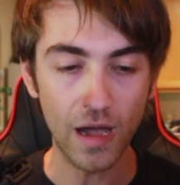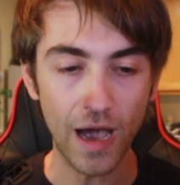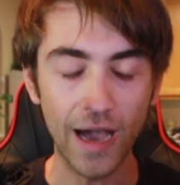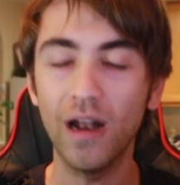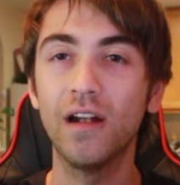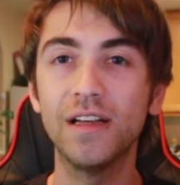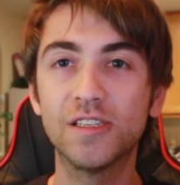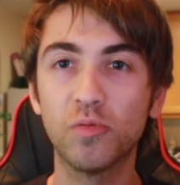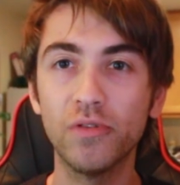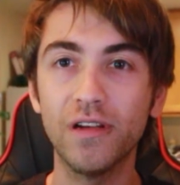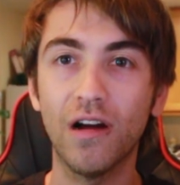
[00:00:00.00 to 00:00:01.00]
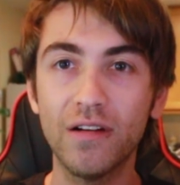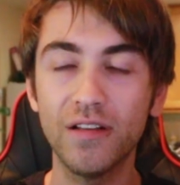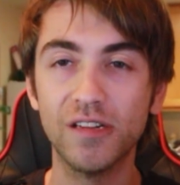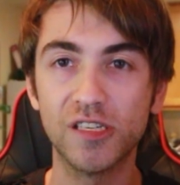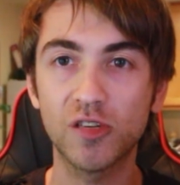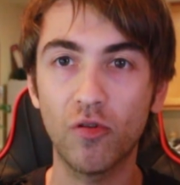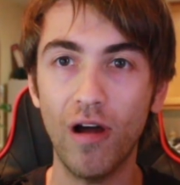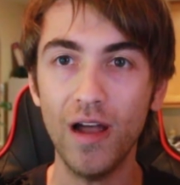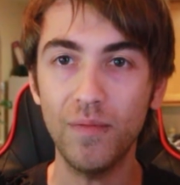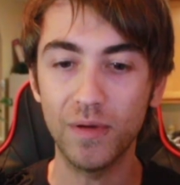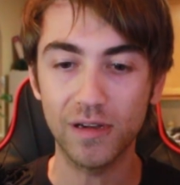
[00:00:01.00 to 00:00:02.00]
it's really hard to
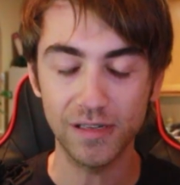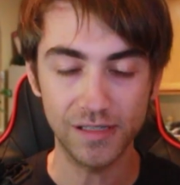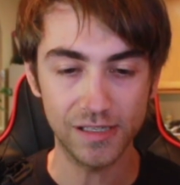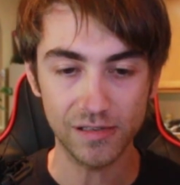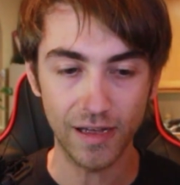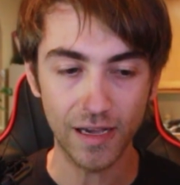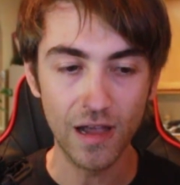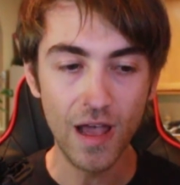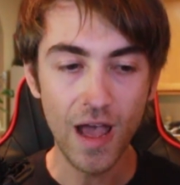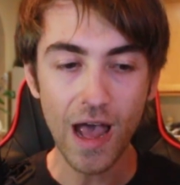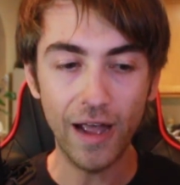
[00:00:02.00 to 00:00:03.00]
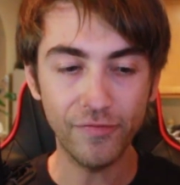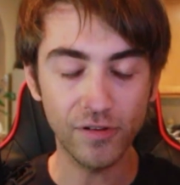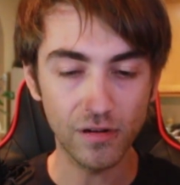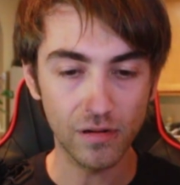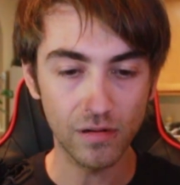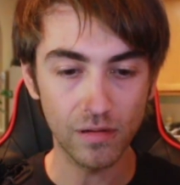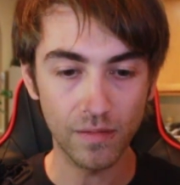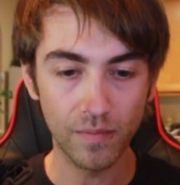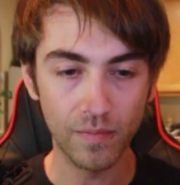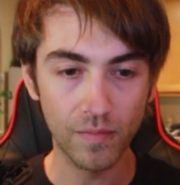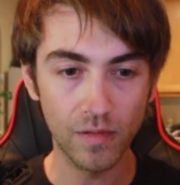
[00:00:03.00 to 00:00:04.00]
describe because it's like after
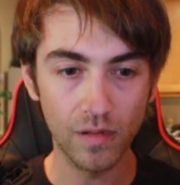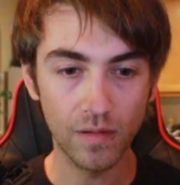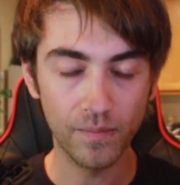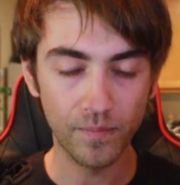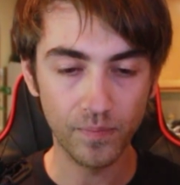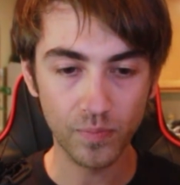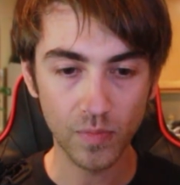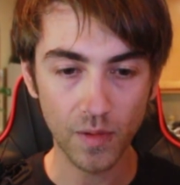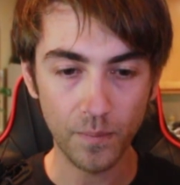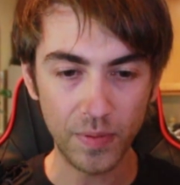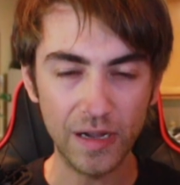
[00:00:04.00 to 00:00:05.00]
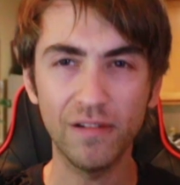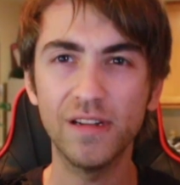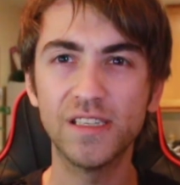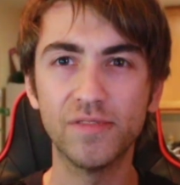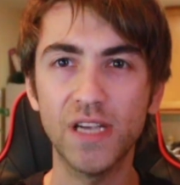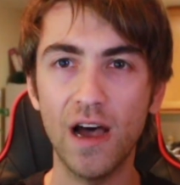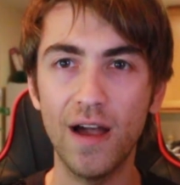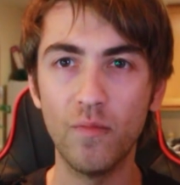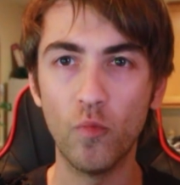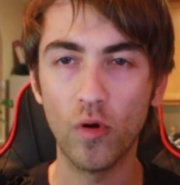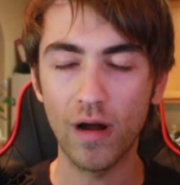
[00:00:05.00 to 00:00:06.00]
periods of
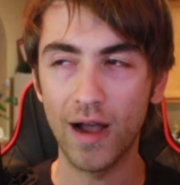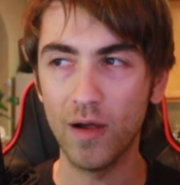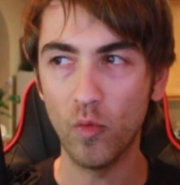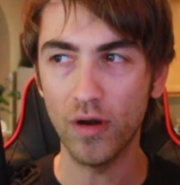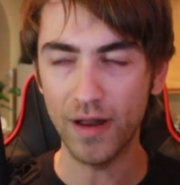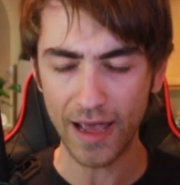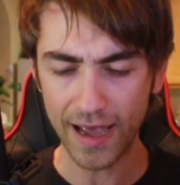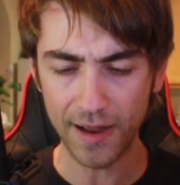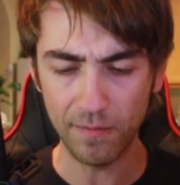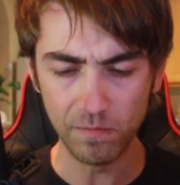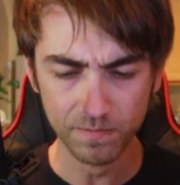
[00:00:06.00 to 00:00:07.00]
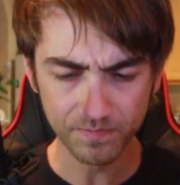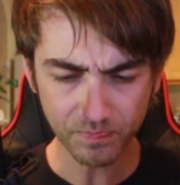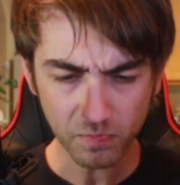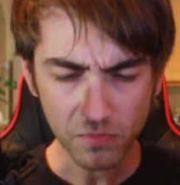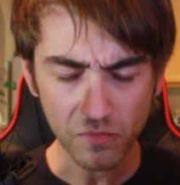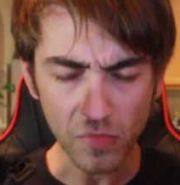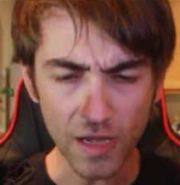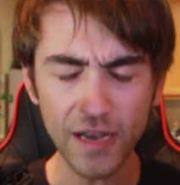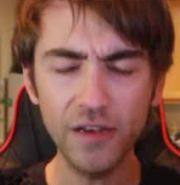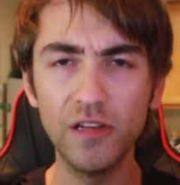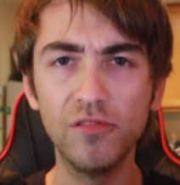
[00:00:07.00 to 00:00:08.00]
time where I went ahead
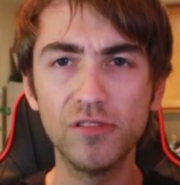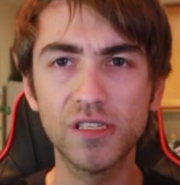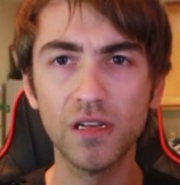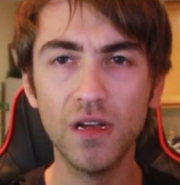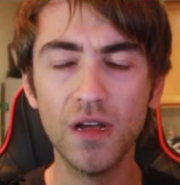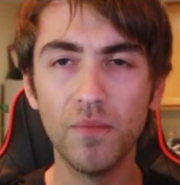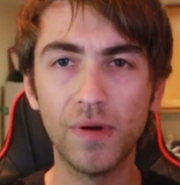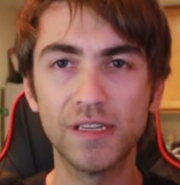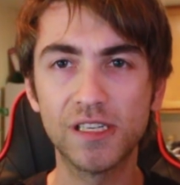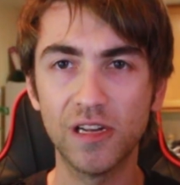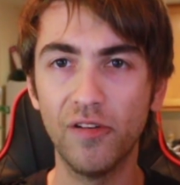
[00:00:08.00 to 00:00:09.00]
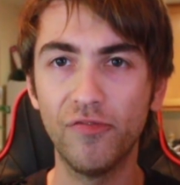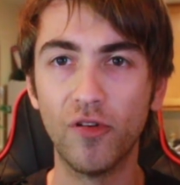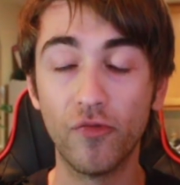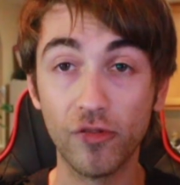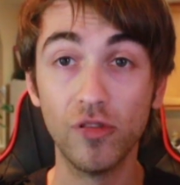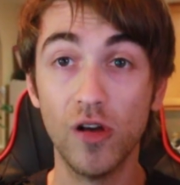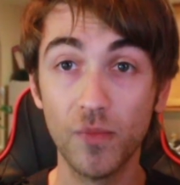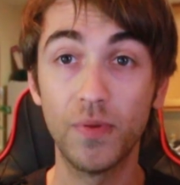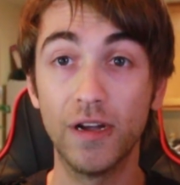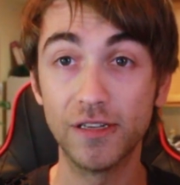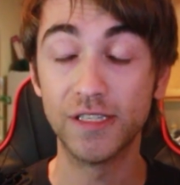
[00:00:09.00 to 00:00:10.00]
and used my cell phone for long
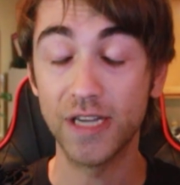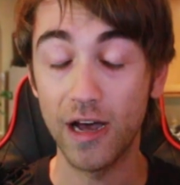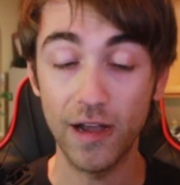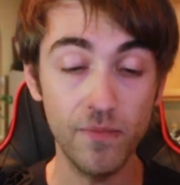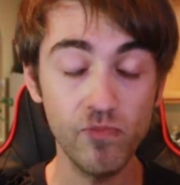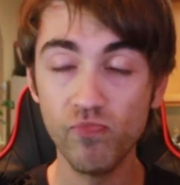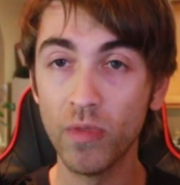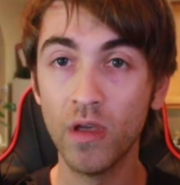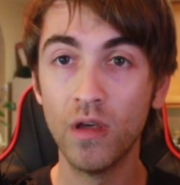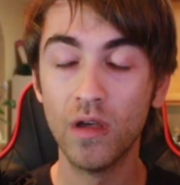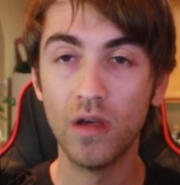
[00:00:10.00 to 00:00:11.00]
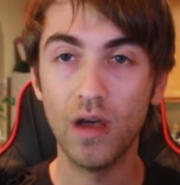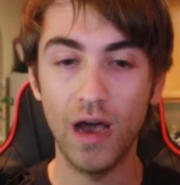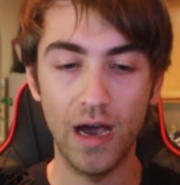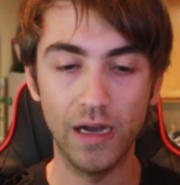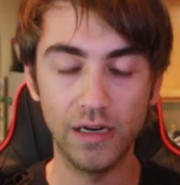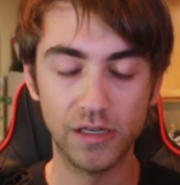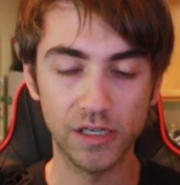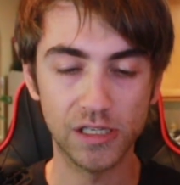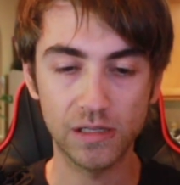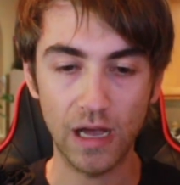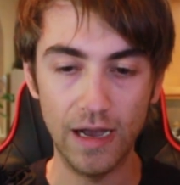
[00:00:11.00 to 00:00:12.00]
periods of time, I
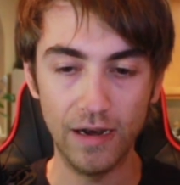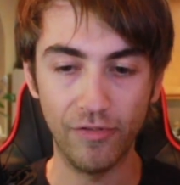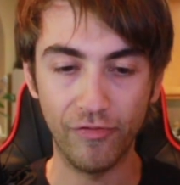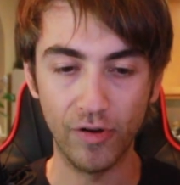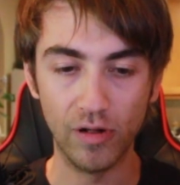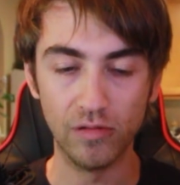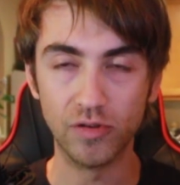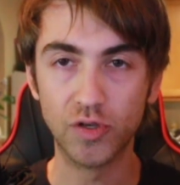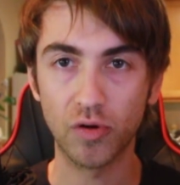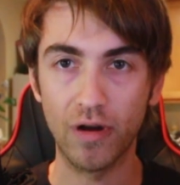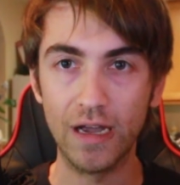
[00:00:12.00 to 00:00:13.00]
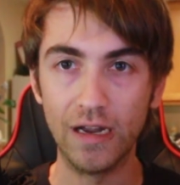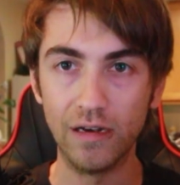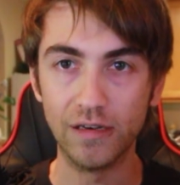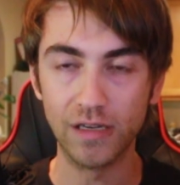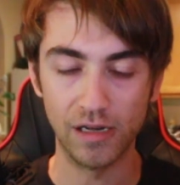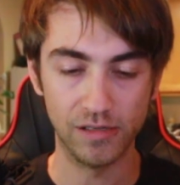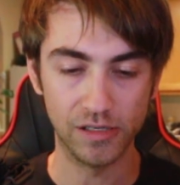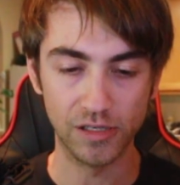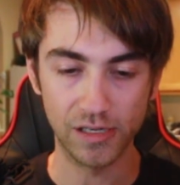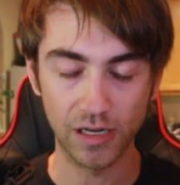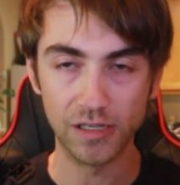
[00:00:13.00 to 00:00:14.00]
just kind of felt drained. I was
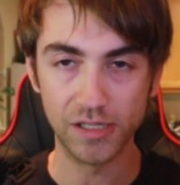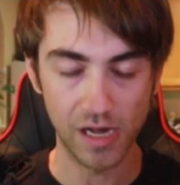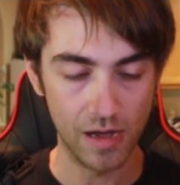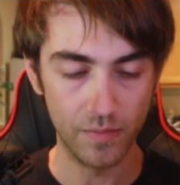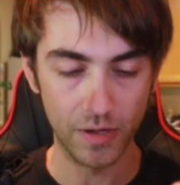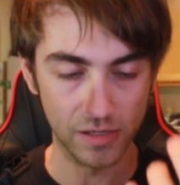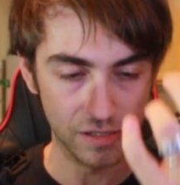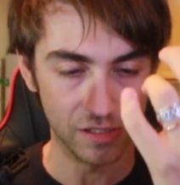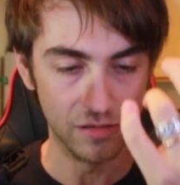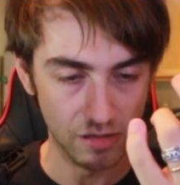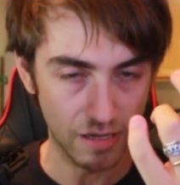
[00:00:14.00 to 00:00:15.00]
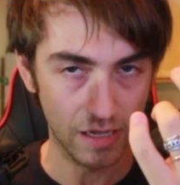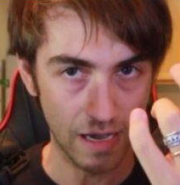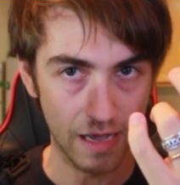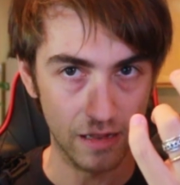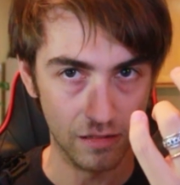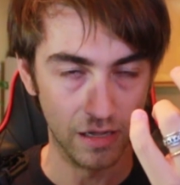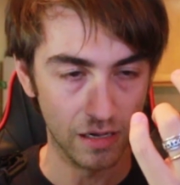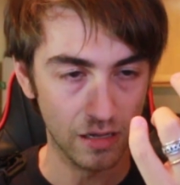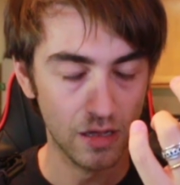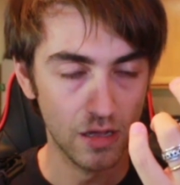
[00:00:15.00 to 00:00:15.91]
just like a zombie. I was just looking at it like,